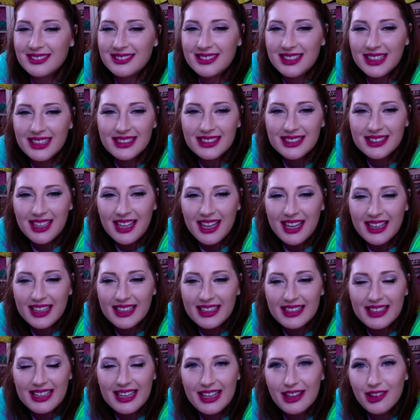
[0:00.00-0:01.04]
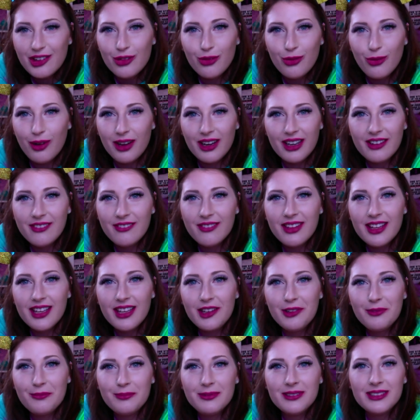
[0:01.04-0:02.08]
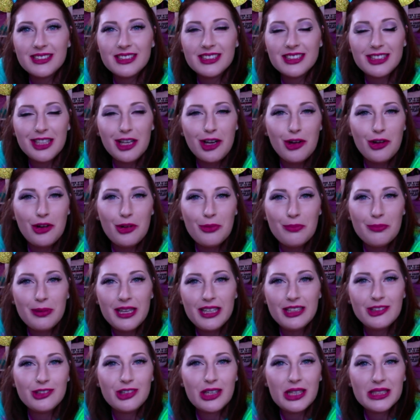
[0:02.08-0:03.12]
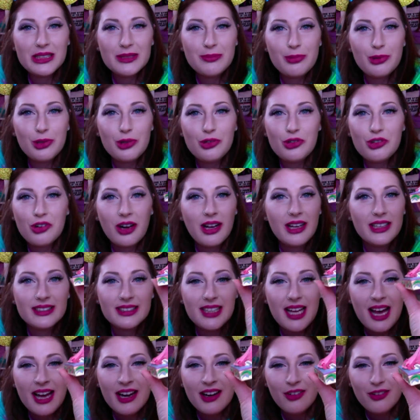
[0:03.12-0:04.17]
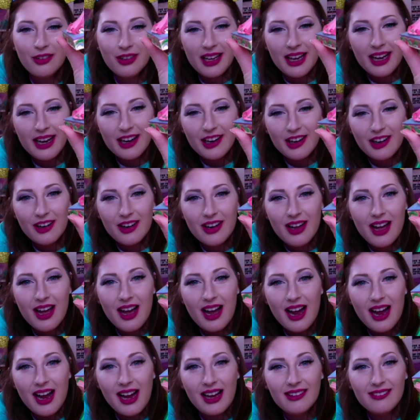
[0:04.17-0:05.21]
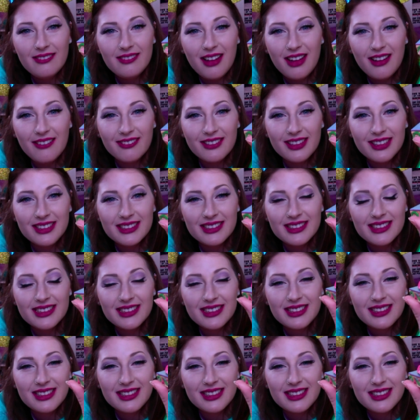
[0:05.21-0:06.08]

dislike neither one of them. So pink dress, blue dress, I don't care. I love it.